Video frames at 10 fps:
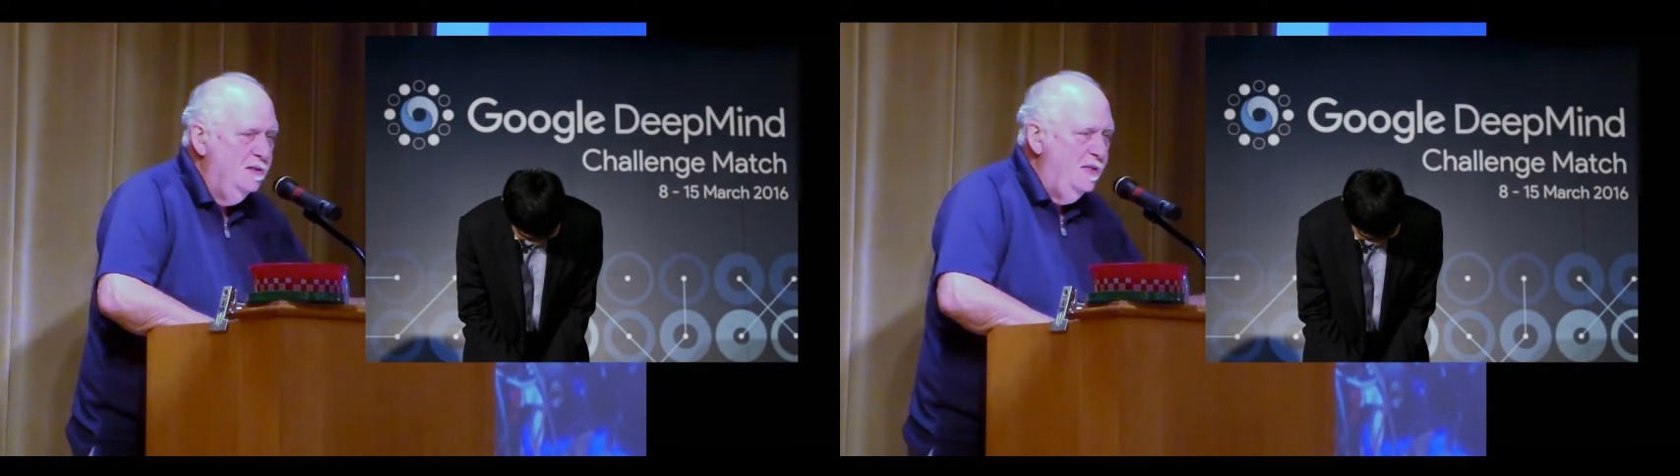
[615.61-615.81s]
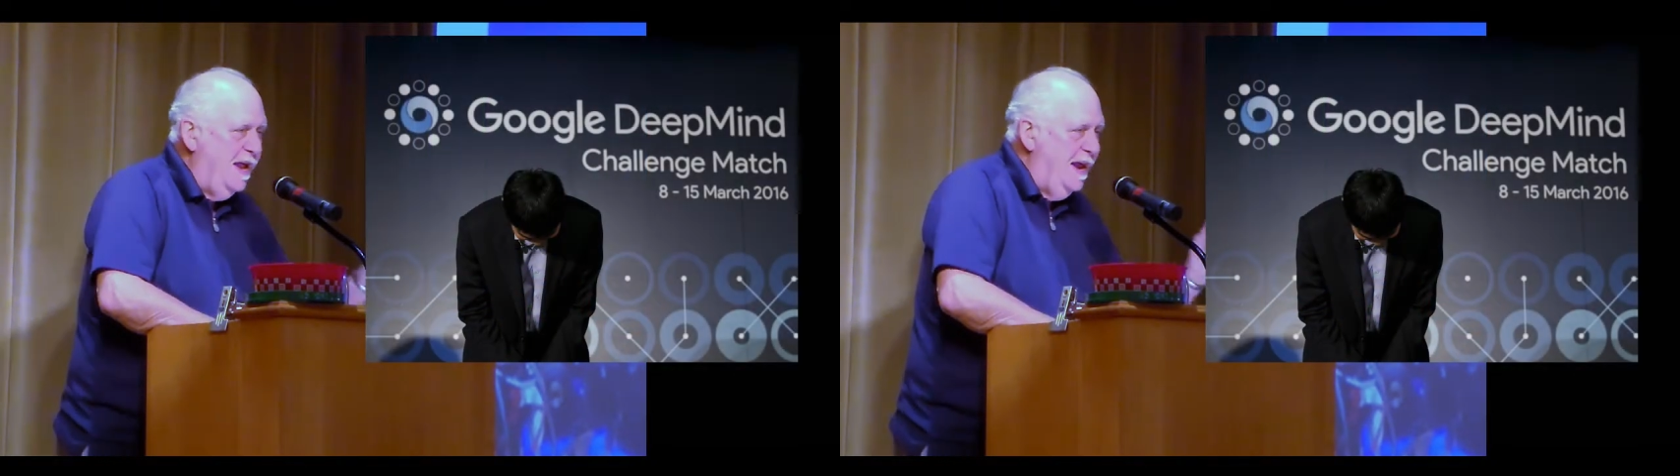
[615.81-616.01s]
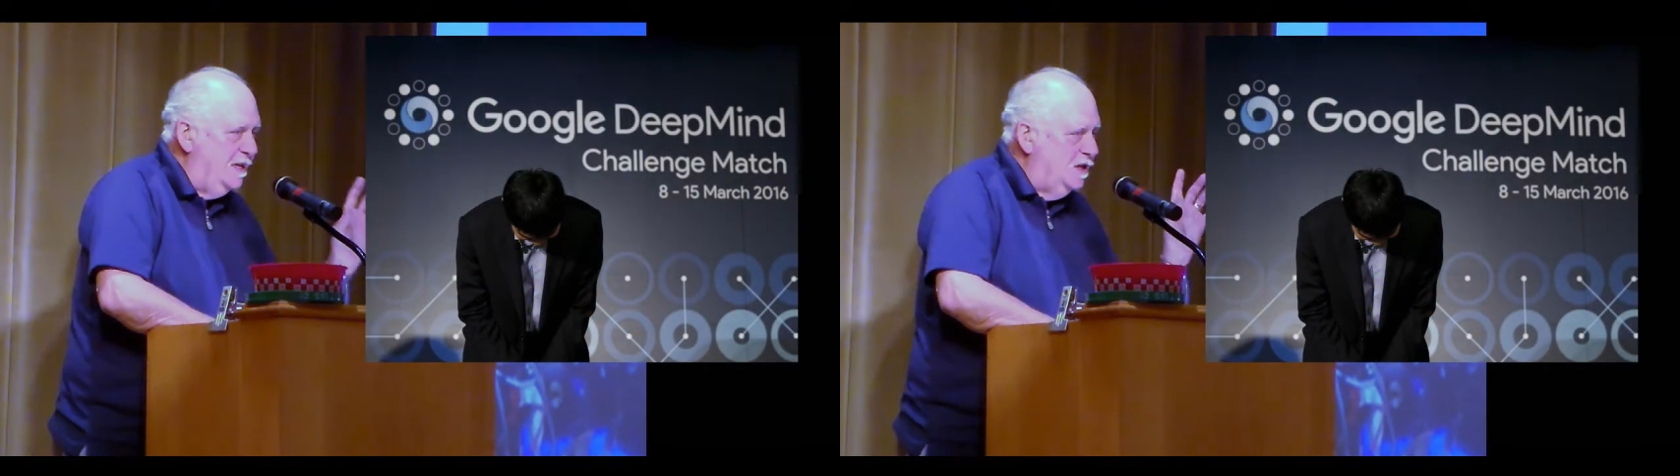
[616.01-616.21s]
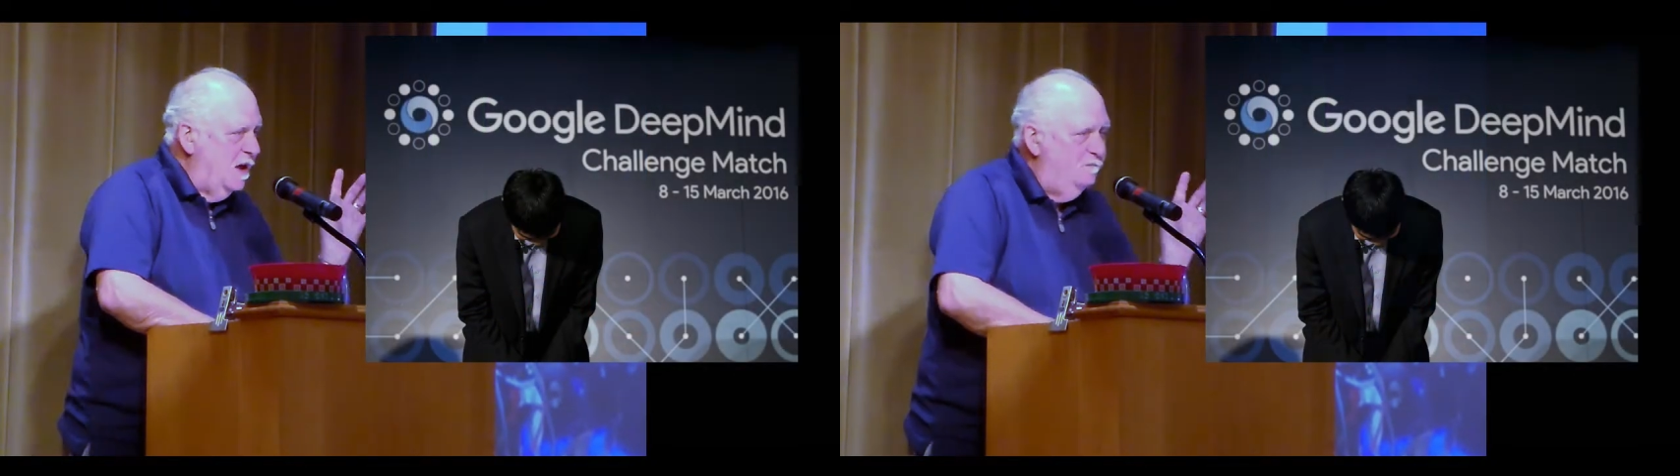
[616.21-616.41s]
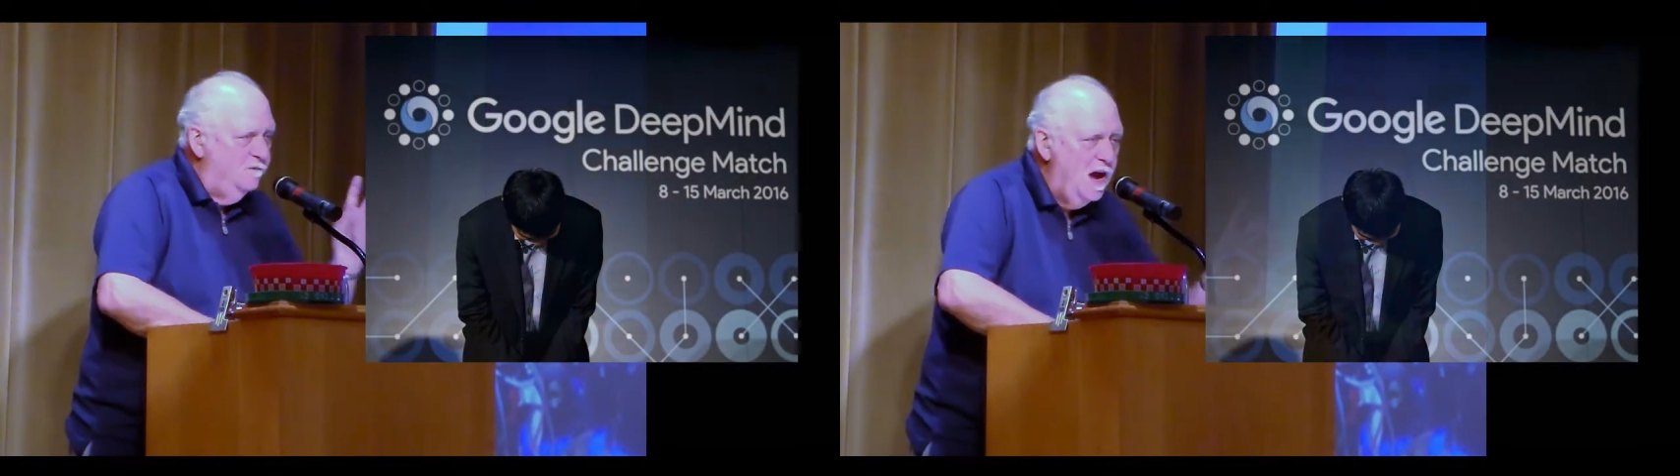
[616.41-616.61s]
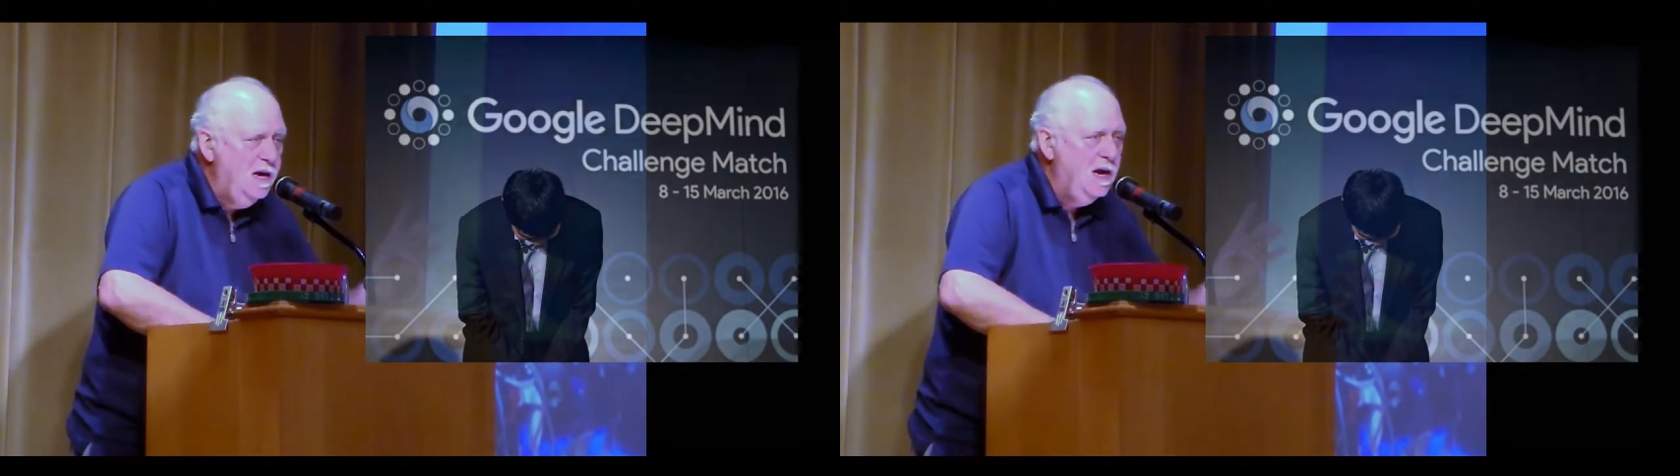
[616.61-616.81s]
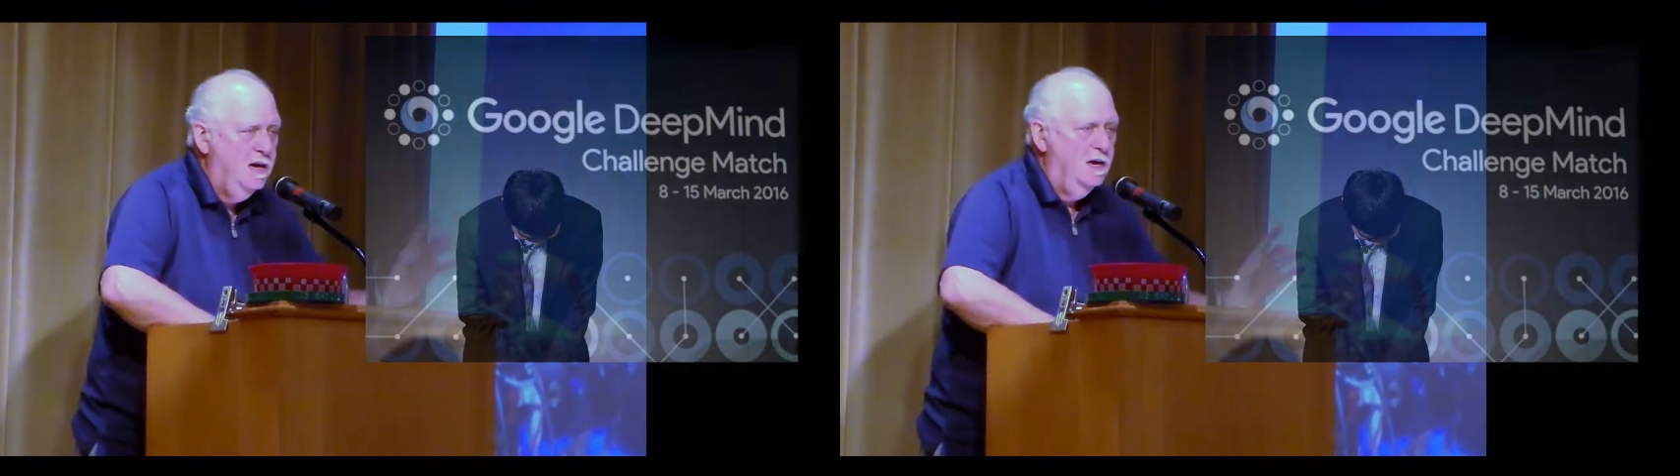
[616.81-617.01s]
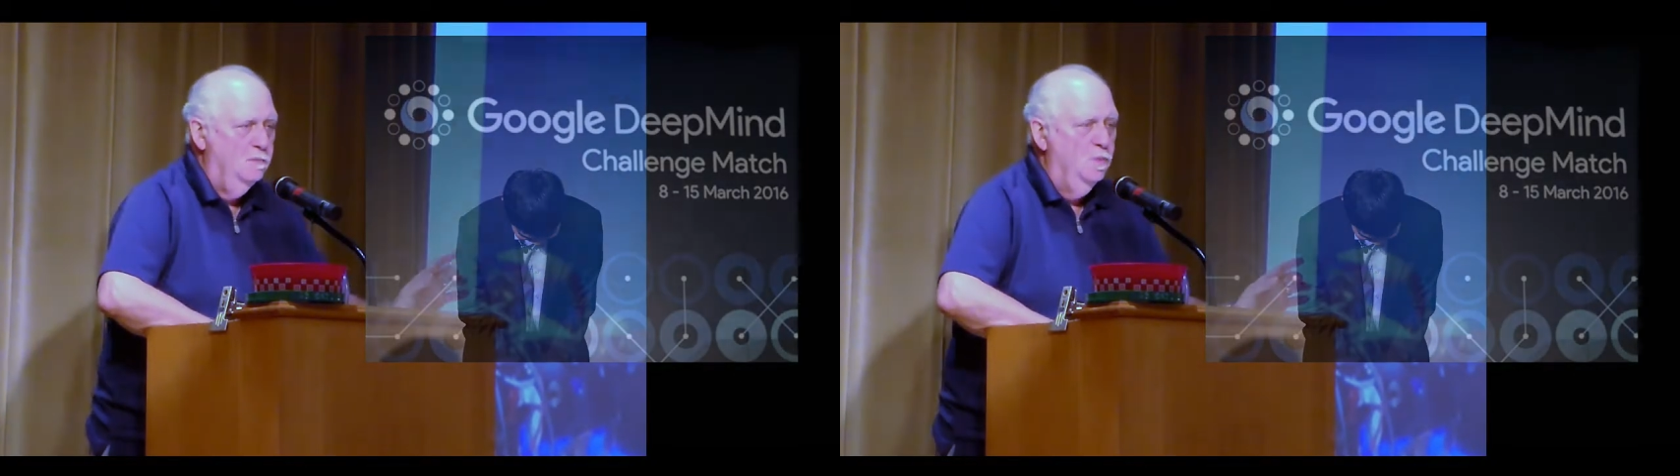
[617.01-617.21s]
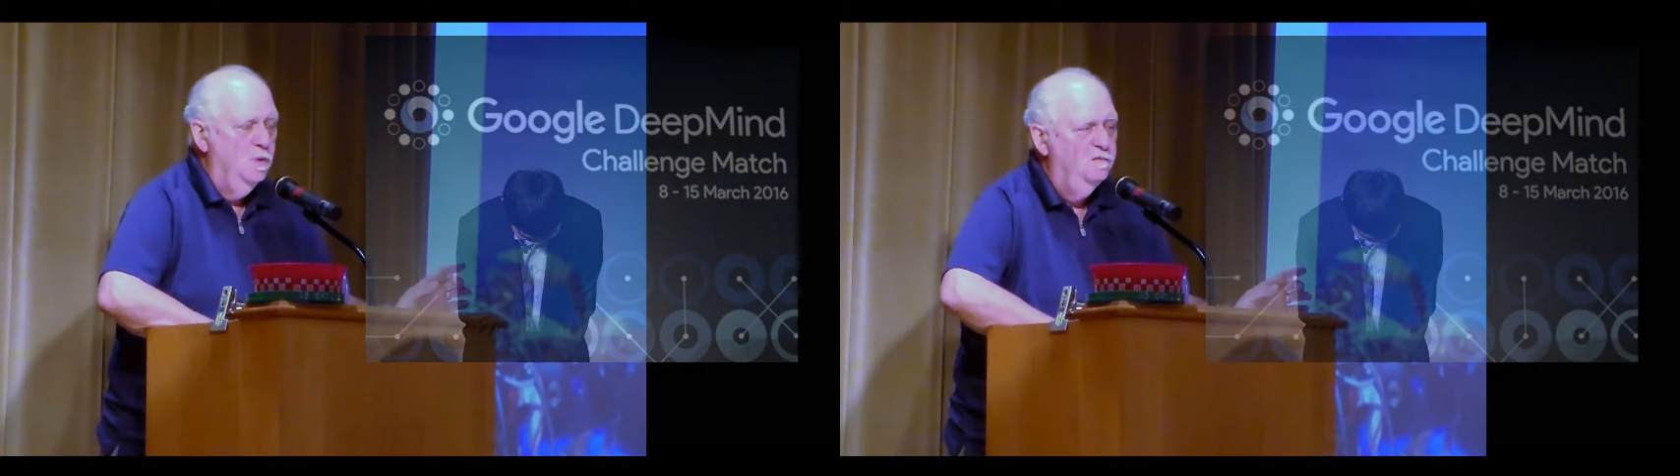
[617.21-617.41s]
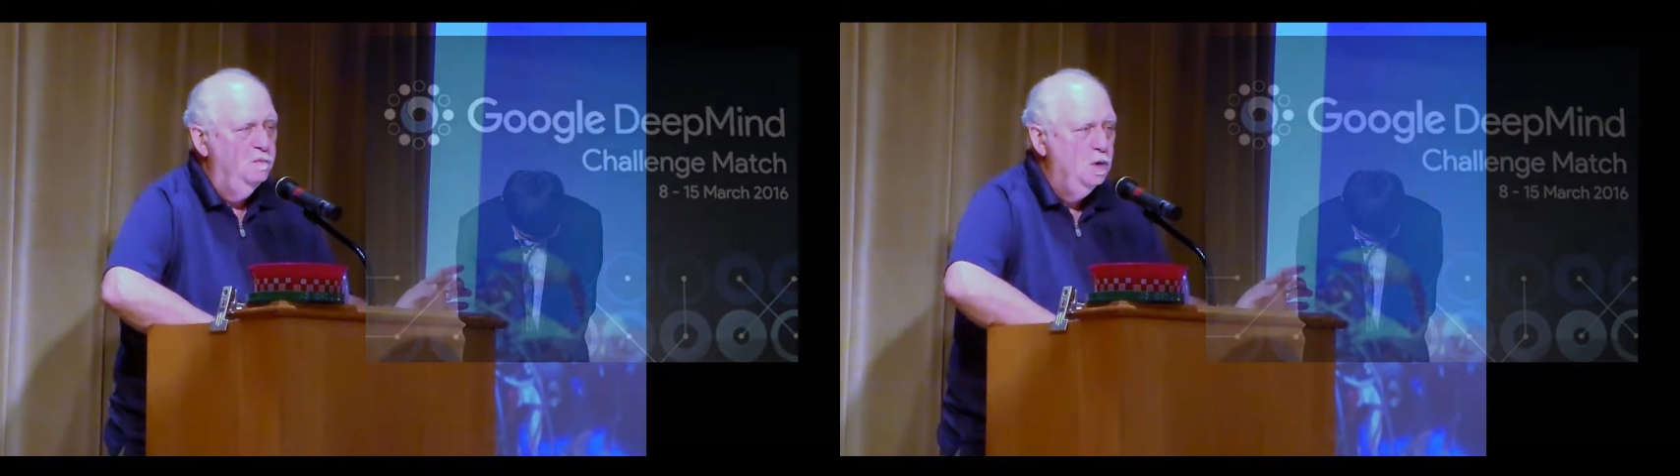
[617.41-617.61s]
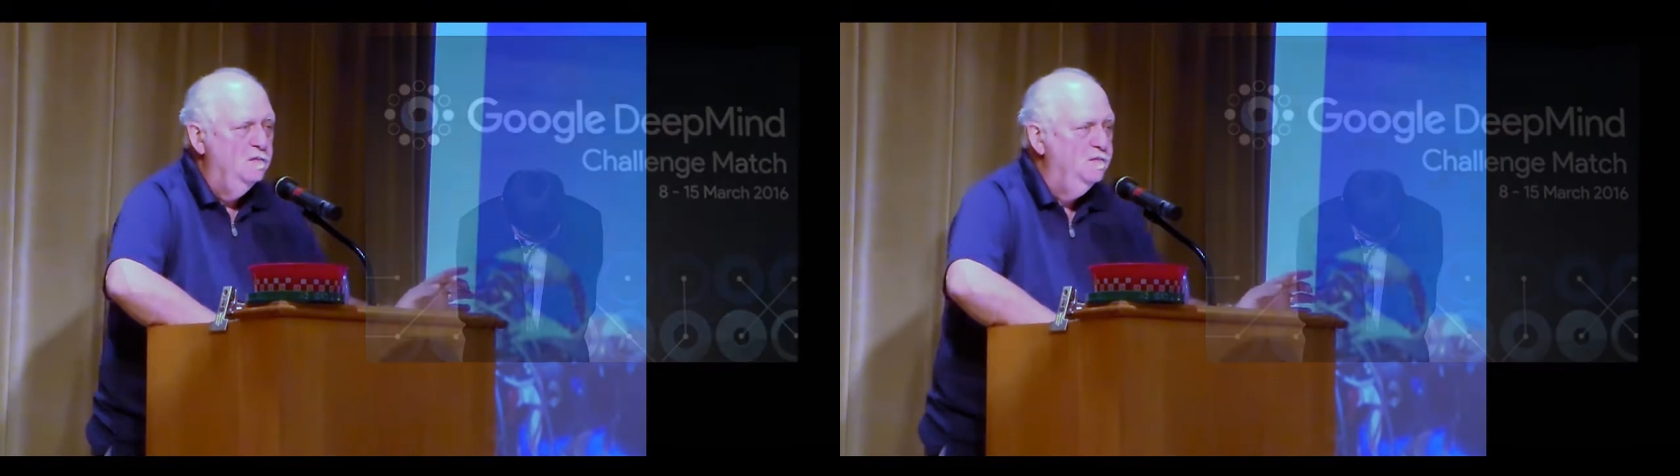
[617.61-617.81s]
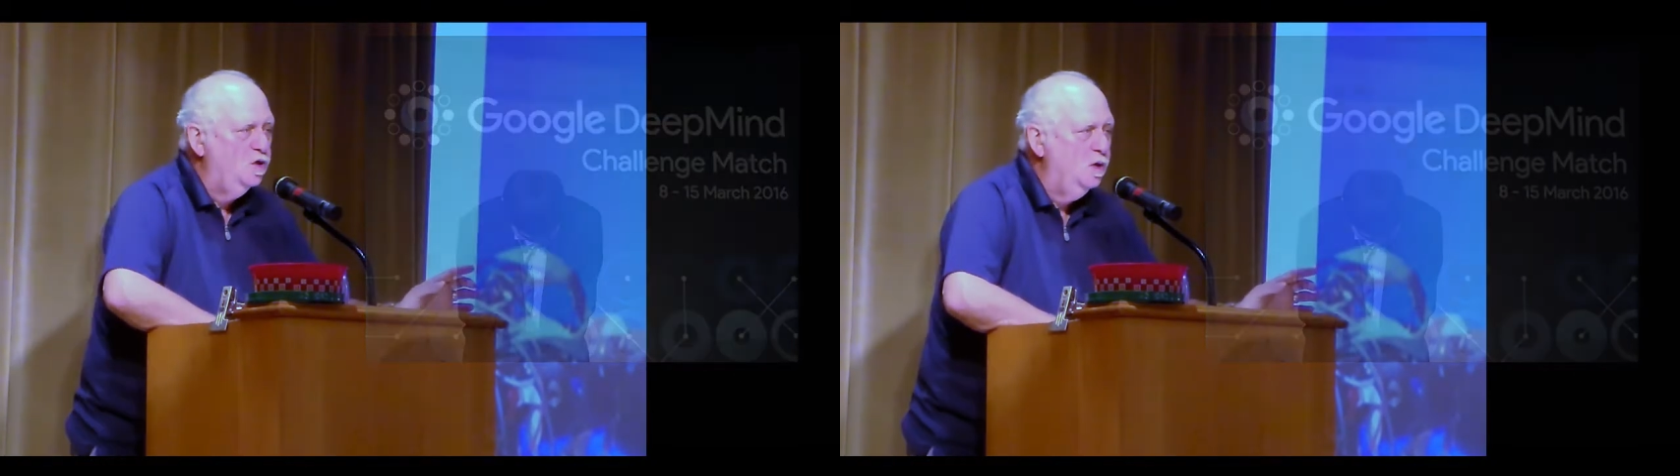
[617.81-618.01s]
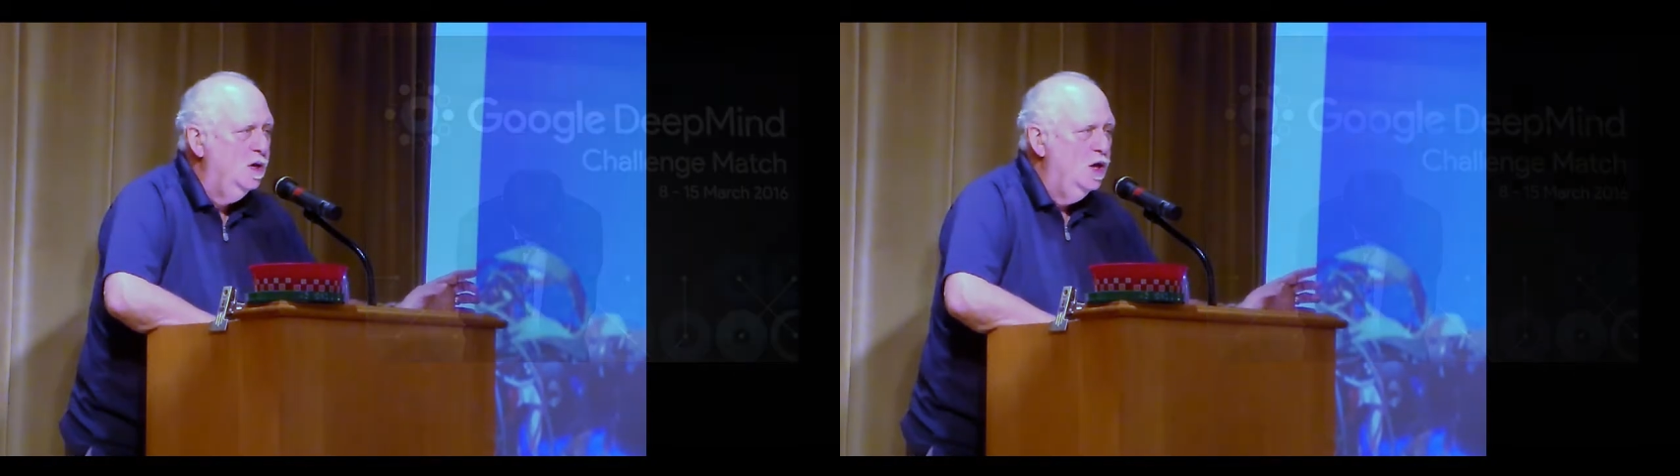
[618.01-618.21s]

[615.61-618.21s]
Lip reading: that has a finite number of moves,